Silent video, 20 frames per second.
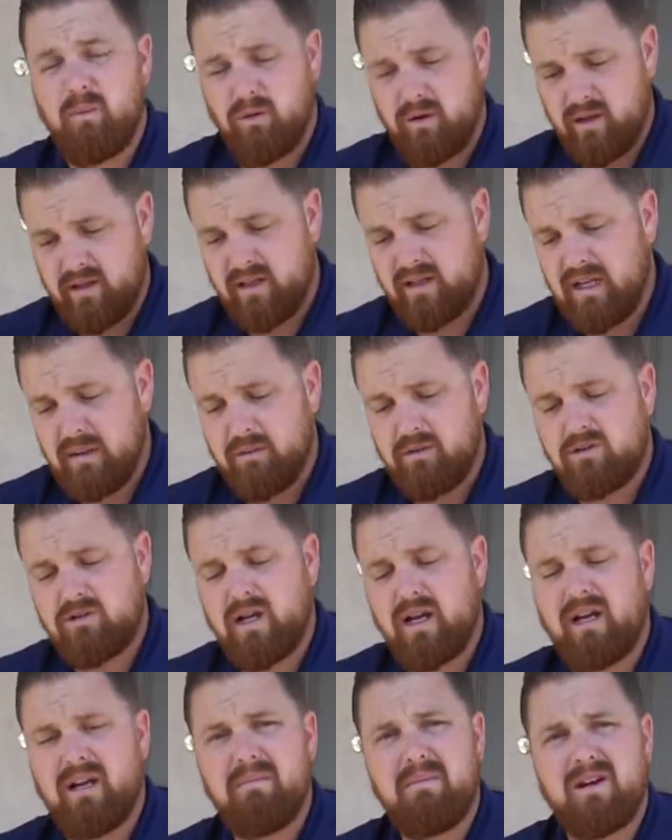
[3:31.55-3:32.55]
we're going to double
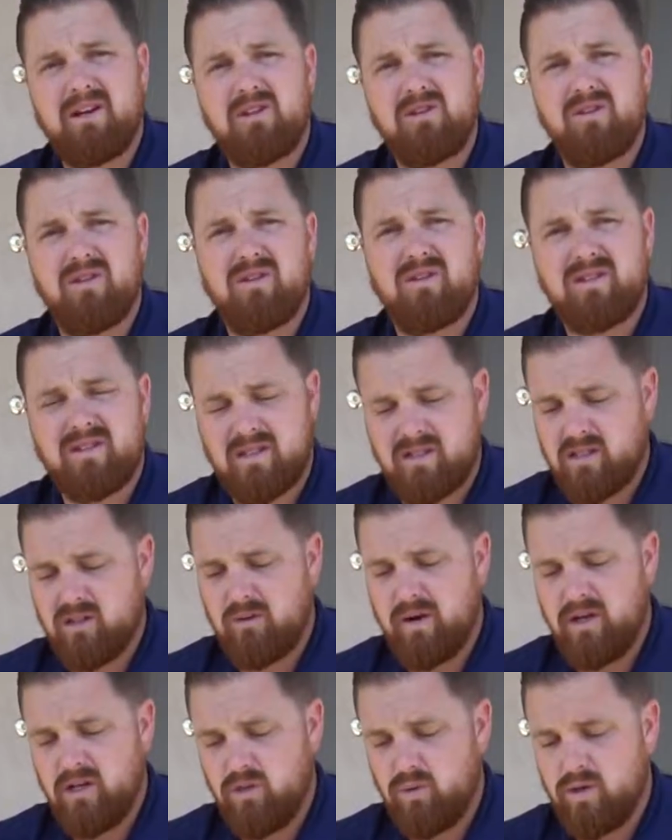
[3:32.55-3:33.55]
check and make sure that this is the
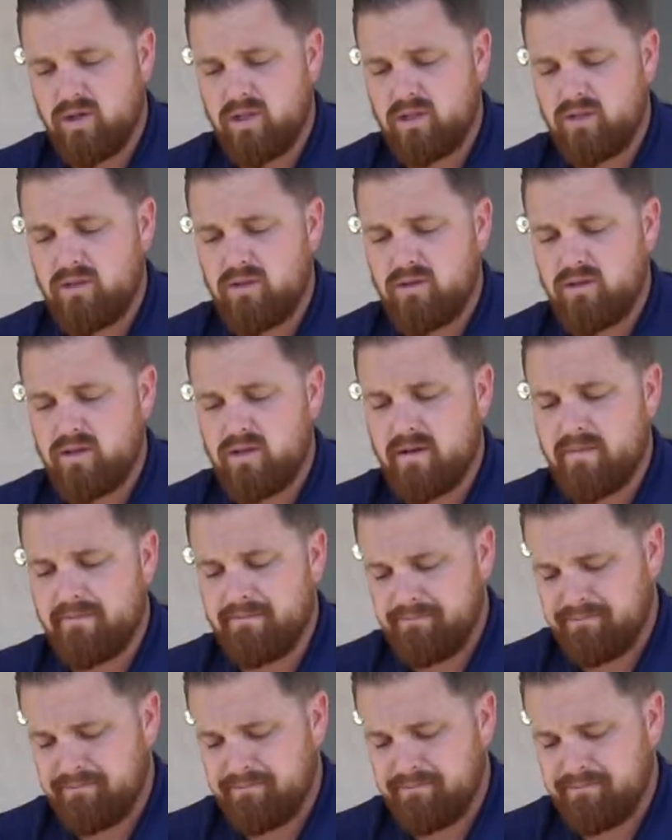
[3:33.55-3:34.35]
right choice to use here.